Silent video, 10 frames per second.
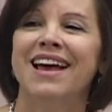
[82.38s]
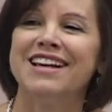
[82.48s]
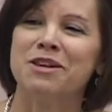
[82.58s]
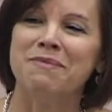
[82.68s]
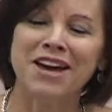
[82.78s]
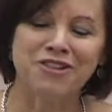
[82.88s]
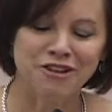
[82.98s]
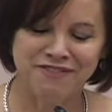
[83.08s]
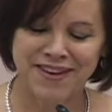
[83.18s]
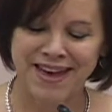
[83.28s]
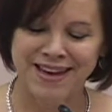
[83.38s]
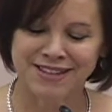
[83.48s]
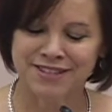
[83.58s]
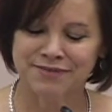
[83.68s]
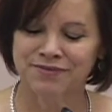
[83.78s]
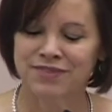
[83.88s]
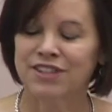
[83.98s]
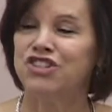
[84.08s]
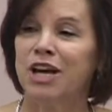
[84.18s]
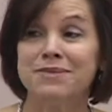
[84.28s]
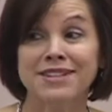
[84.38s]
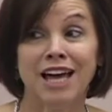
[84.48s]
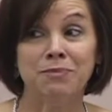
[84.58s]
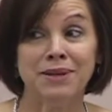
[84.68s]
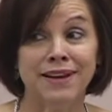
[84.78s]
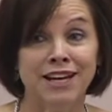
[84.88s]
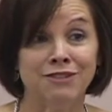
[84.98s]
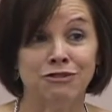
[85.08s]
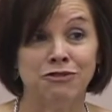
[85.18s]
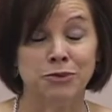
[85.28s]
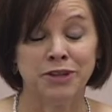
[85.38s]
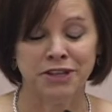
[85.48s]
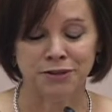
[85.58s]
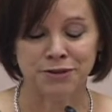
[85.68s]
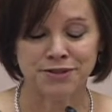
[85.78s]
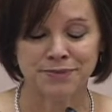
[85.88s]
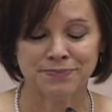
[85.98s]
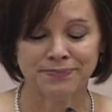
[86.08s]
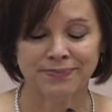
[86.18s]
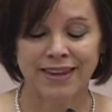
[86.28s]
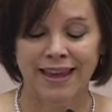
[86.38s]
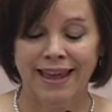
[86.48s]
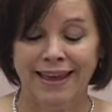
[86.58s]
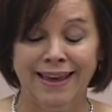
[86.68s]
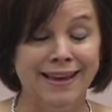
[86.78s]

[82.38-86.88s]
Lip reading: As a matter of fact, James and I had been dating for 4 years. And